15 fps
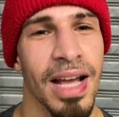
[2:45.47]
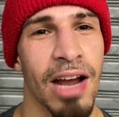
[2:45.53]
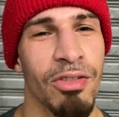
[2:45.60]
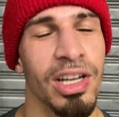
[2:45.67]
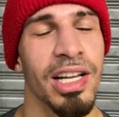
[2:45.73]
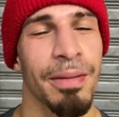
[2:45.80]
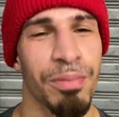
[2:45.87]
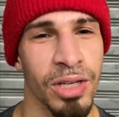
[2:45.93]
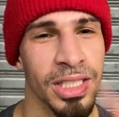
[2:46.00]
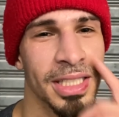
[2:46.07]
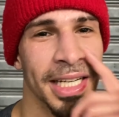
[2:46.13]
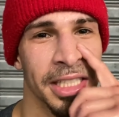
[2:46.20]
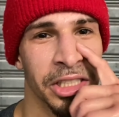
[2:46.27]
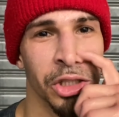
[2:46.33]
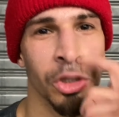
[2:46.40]
I really
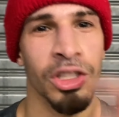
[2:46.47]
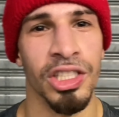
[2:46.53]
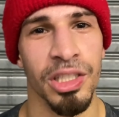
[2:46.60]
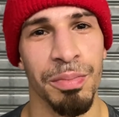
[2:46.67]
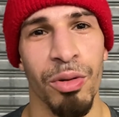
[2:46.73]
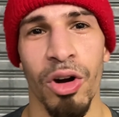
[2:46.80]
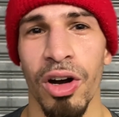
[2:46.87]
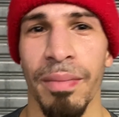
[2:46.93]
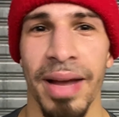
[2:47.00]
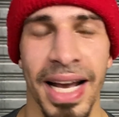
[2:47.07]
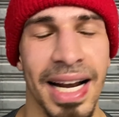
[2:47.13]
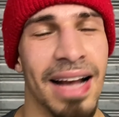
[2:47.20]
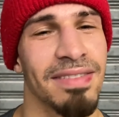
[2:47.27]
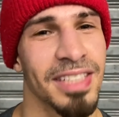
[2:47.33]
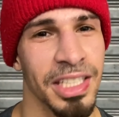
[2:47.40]
appreciate you and the support, you know? Man.
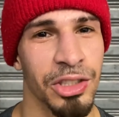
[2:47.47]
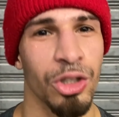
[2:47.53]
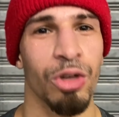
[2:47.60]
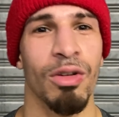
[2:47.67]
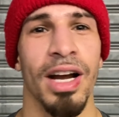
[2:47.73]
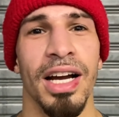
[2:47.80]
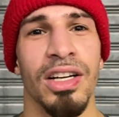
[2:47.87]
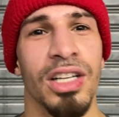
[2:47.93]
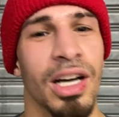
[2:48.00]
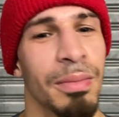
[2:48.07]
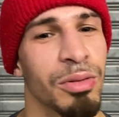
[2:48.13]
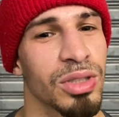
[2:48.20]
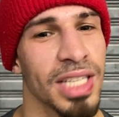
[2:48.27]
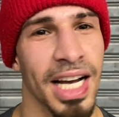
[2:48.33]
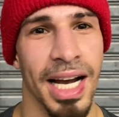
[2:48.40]
I've seen you around a
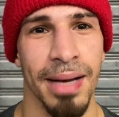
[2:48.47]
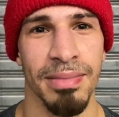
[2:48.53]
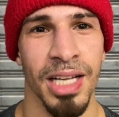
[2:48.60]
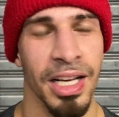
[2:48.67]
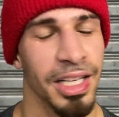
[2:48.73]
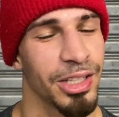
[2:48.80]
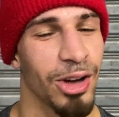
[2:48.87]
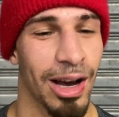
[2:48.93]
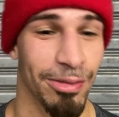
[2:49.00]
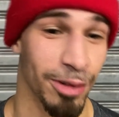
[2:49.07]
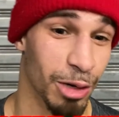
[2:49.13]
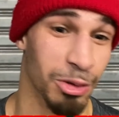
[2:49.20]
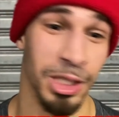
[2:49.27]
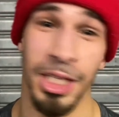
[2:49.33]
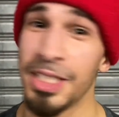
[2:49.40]
couple times. You know, I
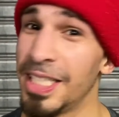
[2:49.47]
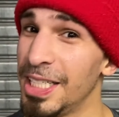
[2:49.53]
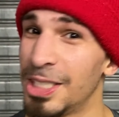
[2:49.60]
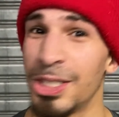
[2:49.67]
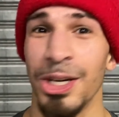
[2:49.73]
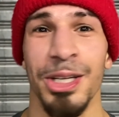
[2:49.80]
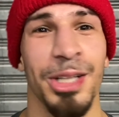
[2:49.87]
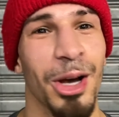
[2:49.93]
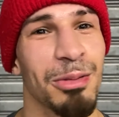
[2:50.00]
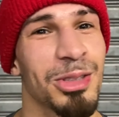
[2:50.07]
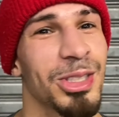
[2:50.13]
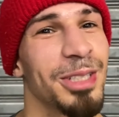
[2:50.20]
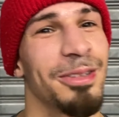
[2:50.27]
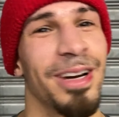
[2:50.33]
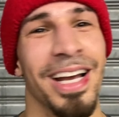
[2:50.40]
fuck with your T-shirt. Dope
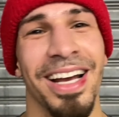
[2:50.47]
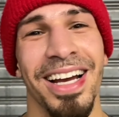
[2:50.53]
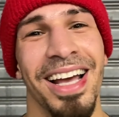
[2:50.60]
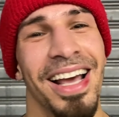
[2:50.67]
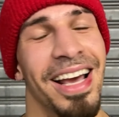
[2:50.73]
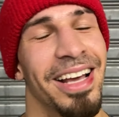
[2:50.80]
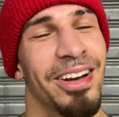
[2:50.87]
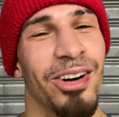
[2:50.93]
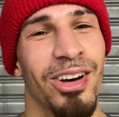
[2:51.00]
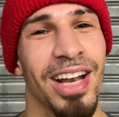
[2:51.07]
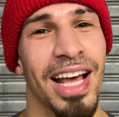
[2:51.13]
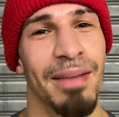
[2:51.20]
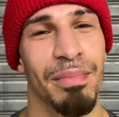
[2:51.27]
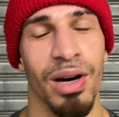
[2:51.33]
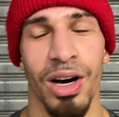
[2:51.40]
streetwear and all
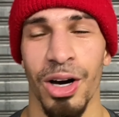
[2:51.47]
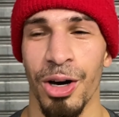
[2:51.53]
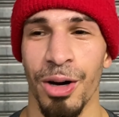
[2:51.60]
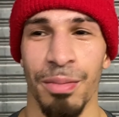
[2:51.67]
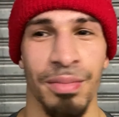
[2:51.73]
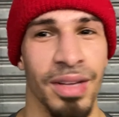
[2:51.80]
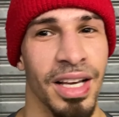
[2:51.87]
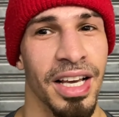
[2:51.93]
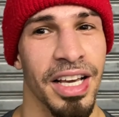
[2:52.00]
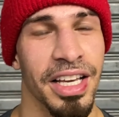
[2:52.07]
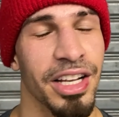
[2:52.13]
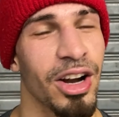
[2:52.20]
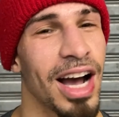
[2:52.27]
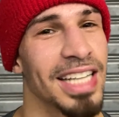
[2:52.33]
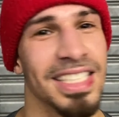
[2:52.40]
that, but you
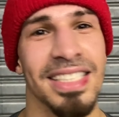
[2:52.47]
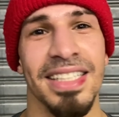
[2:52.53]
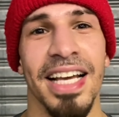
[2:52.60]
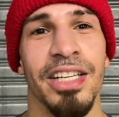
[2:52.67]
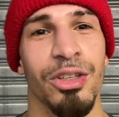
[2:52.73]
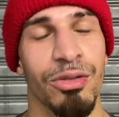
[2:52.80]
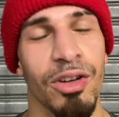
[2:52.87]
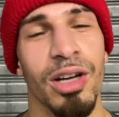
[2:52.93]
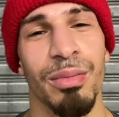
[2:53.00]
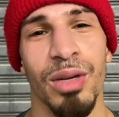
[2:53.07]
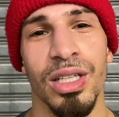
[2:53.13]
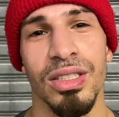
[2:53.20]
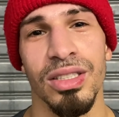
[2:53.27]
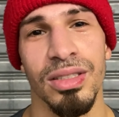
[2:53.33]
know, I just thank you very much.